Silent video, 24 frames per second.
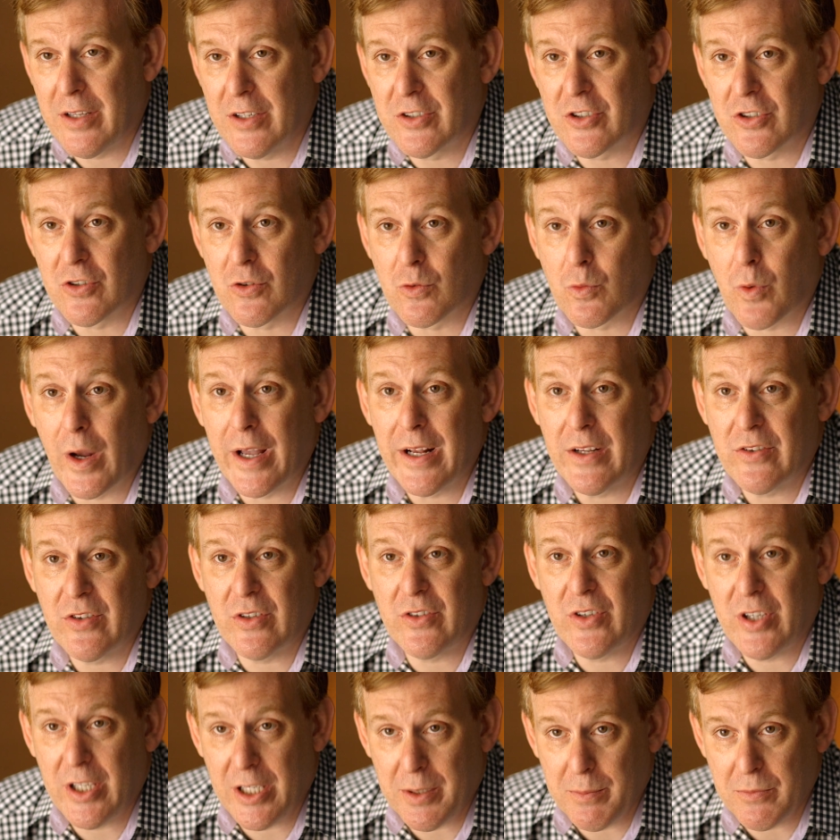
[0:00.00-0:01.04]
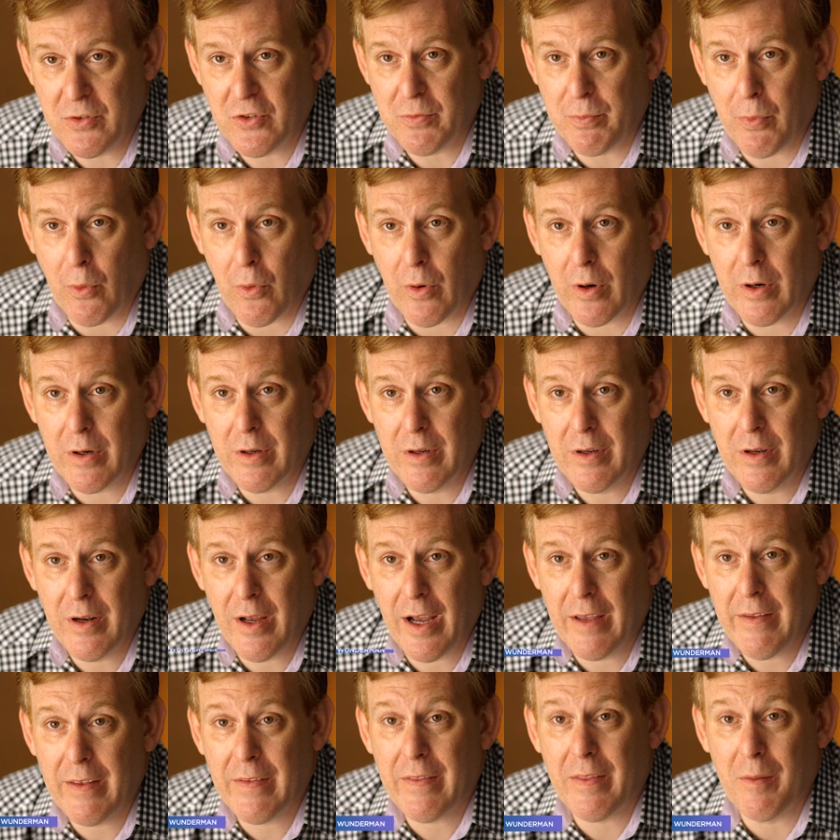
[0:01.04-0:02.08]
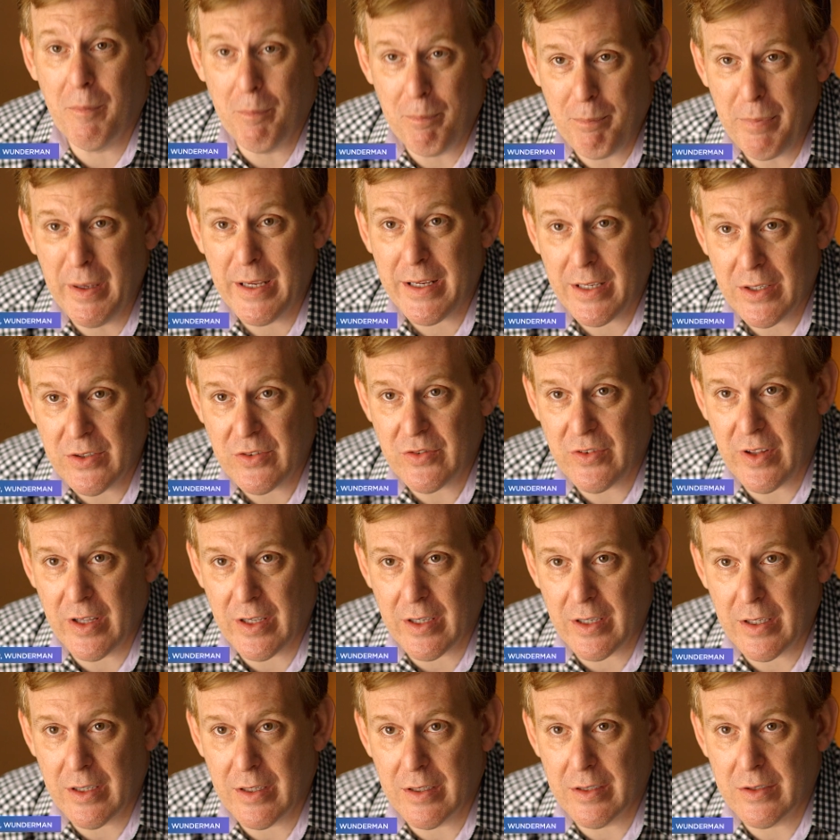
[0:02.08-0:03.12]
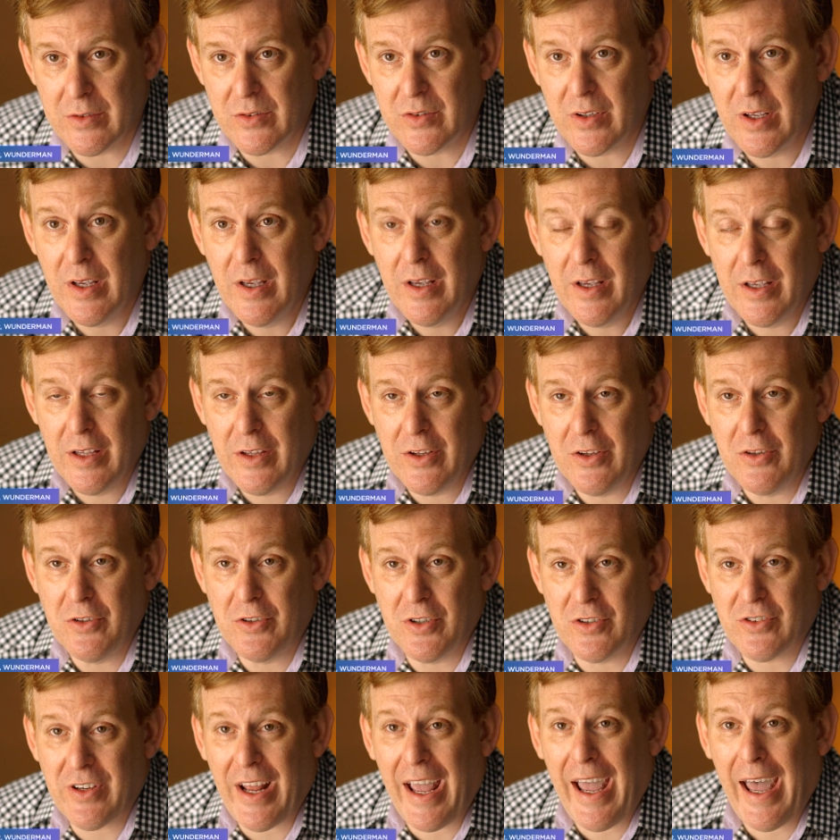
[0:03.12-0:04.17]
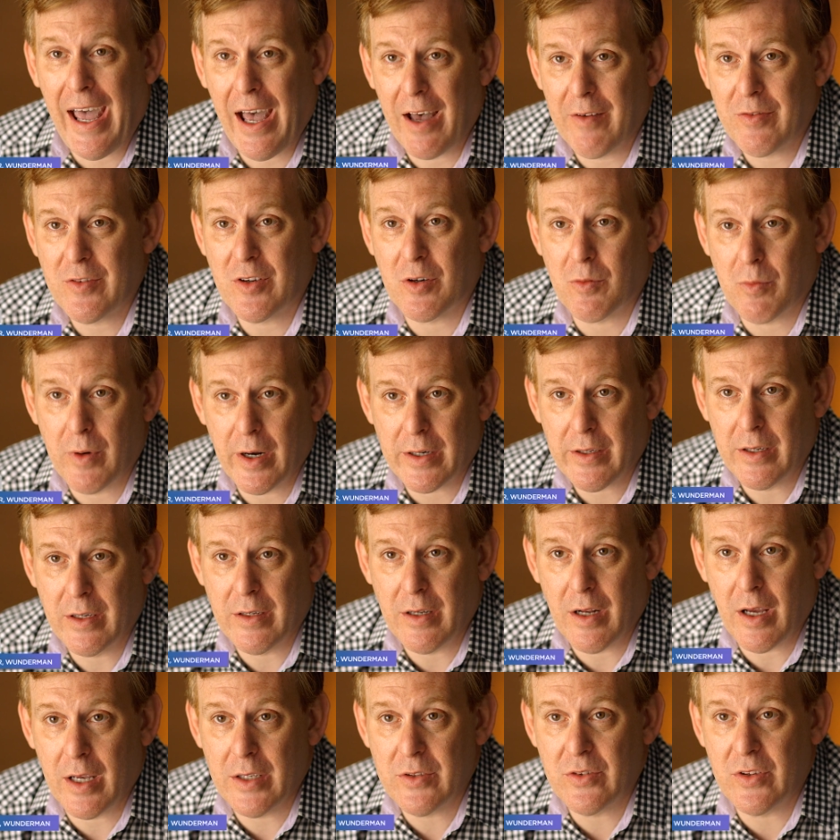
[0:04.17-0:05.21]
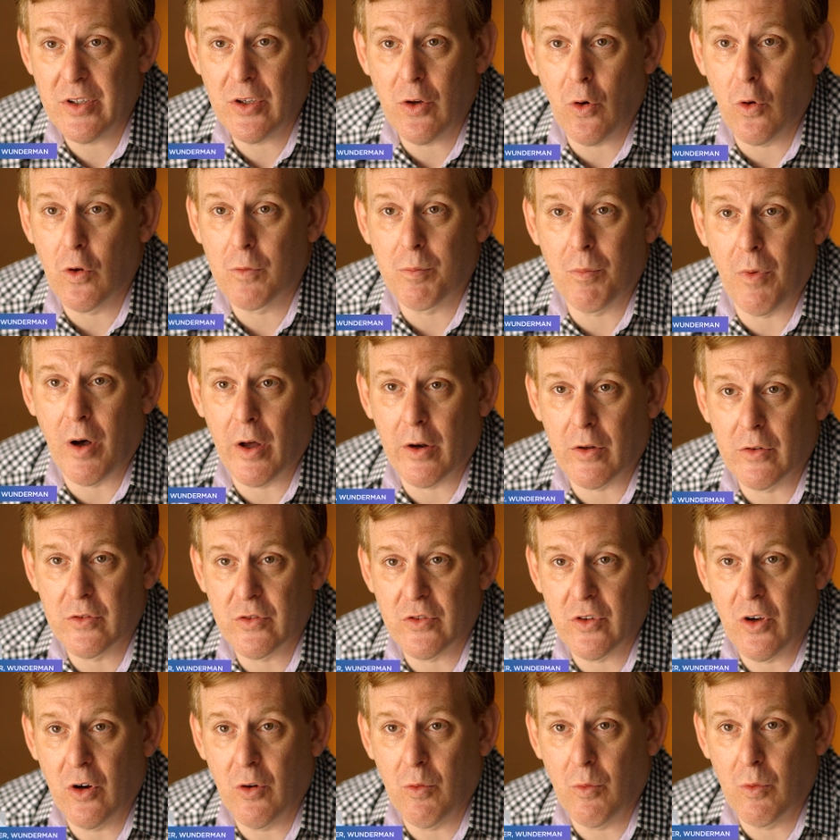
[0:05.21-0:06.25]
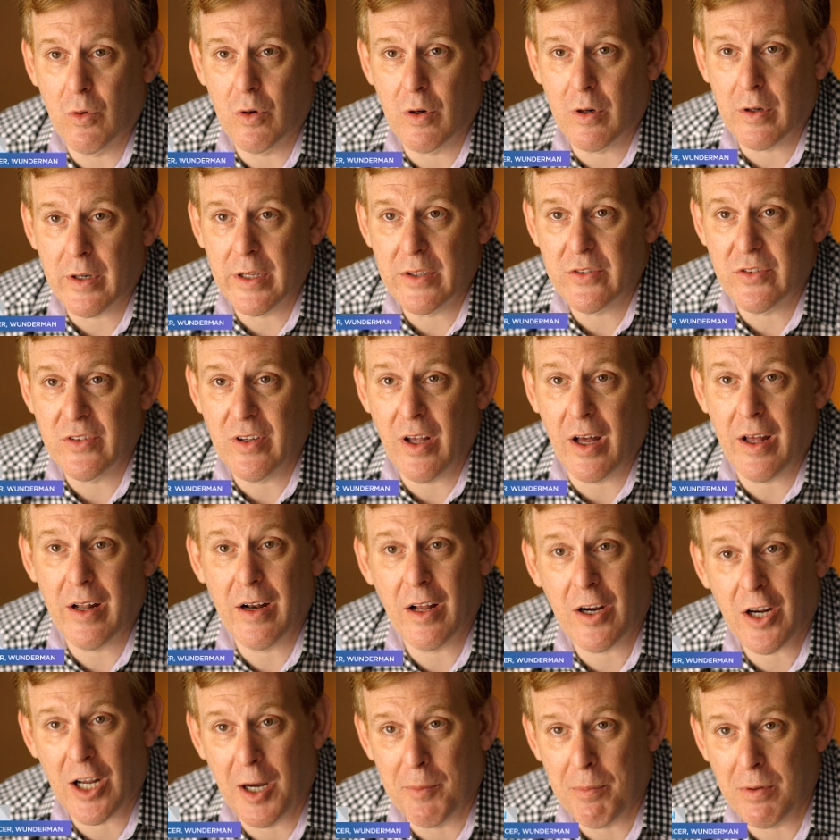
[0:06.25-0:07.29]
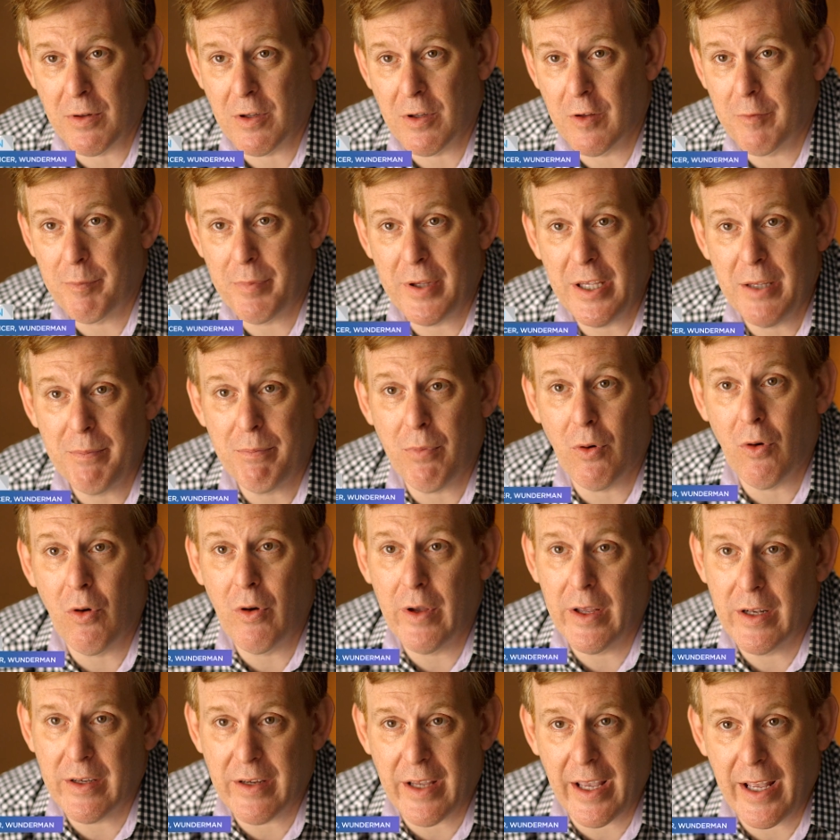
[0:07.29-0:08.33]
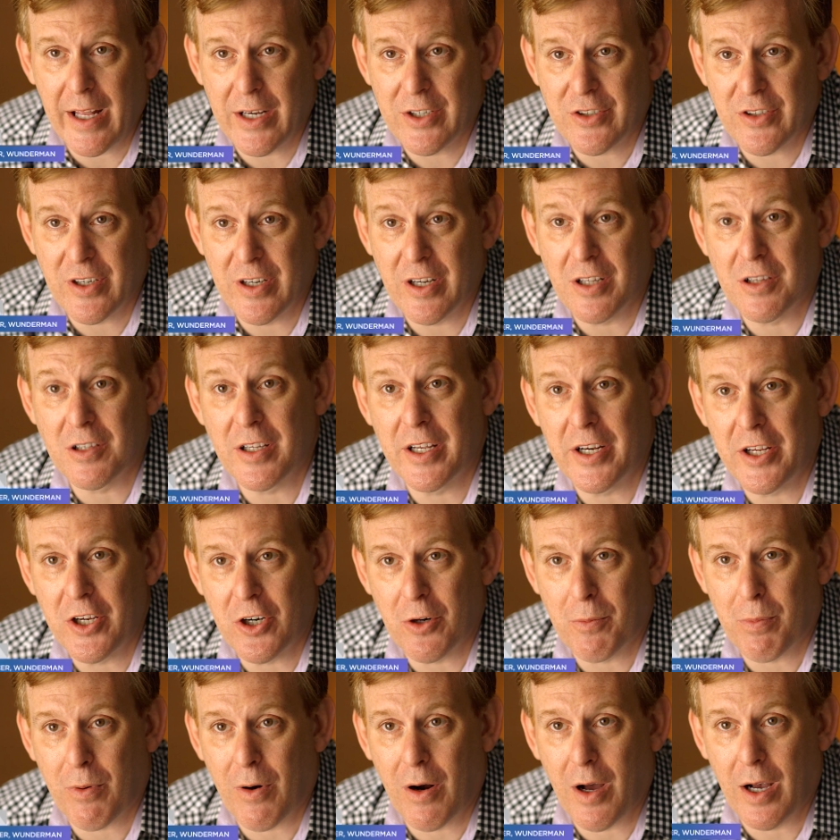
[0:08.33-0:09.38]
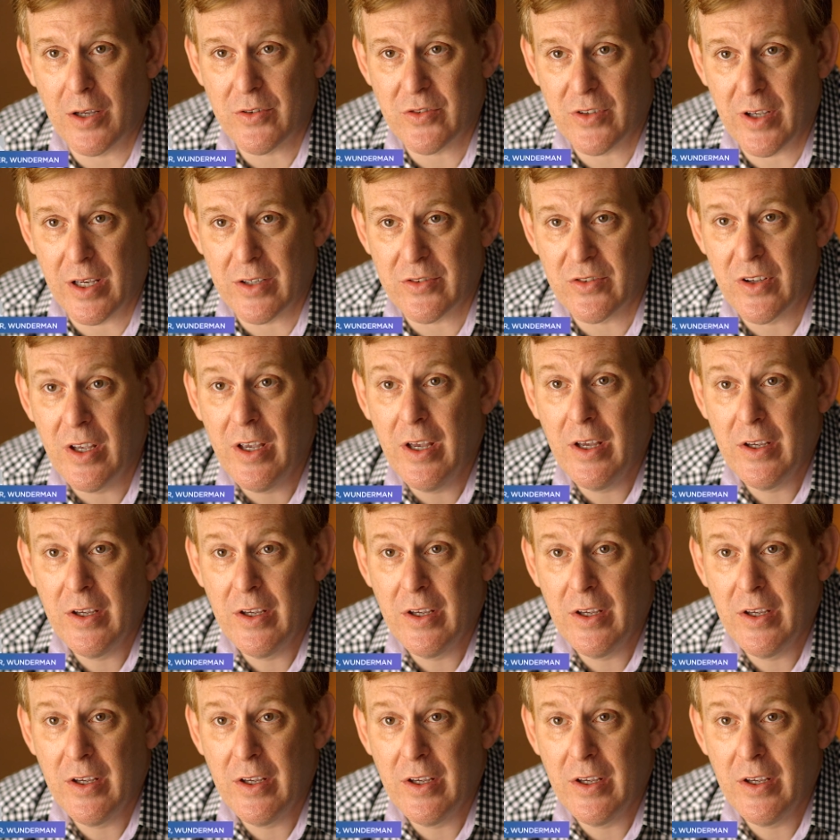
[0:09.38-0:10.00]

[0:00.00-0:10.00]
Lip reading: digital right is a team sport. I think the biggest thing is you just have to recognize the old models don't work. It's not a couple of people engaged in a linear process.